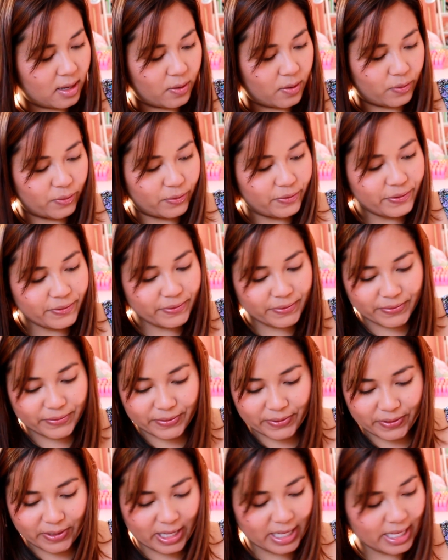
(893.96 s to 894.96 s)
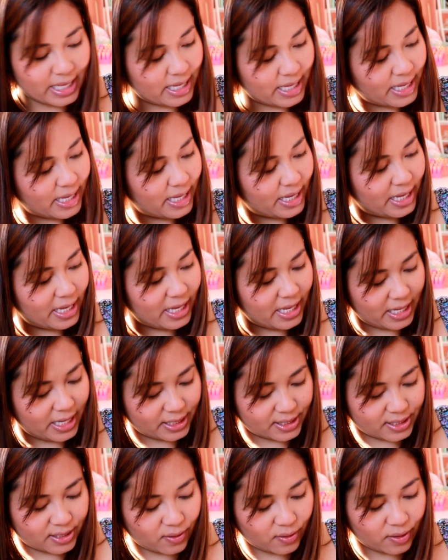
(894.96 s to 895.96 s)
Ooh.
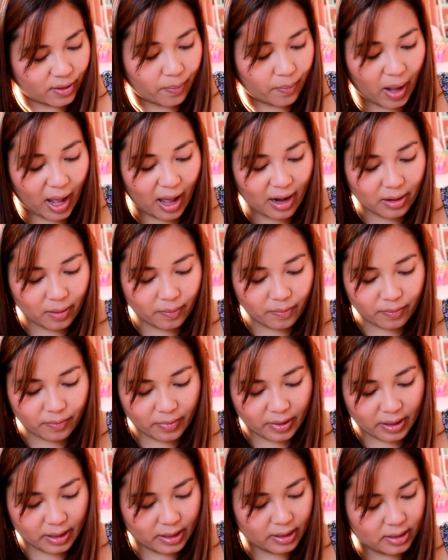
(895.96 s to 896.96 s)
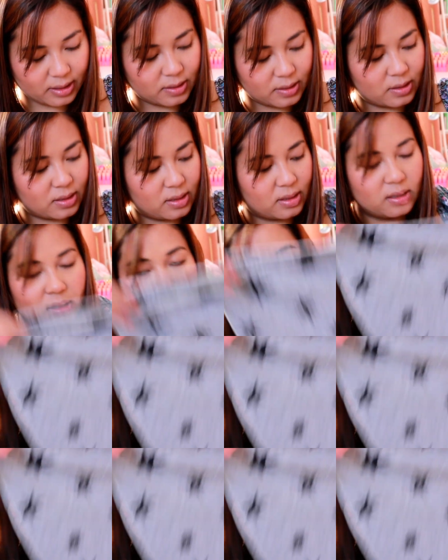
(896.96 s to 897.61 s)
So the bottom is,